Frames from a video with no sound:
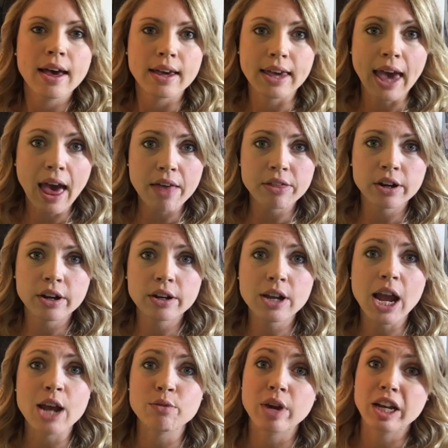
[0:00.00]
gathered
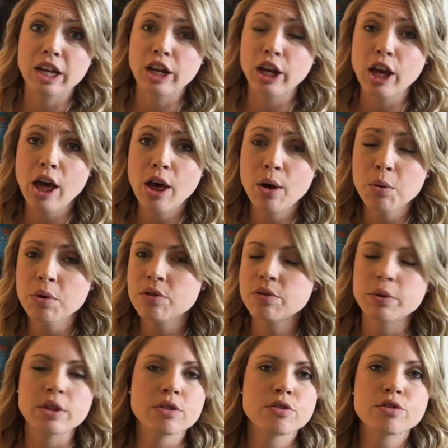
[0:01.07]
and ready to go,
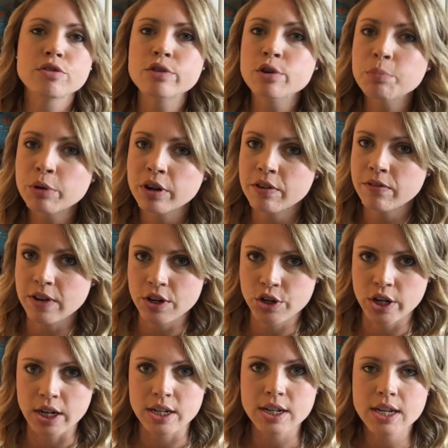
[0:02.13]
so it's super
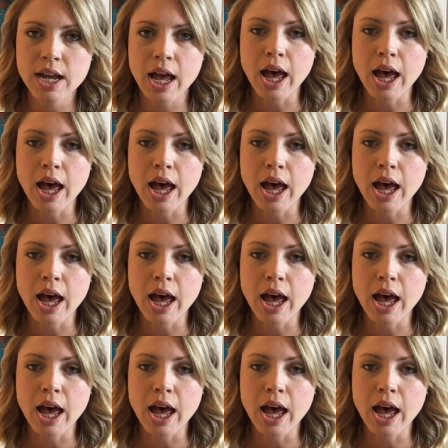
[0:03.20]
efficient.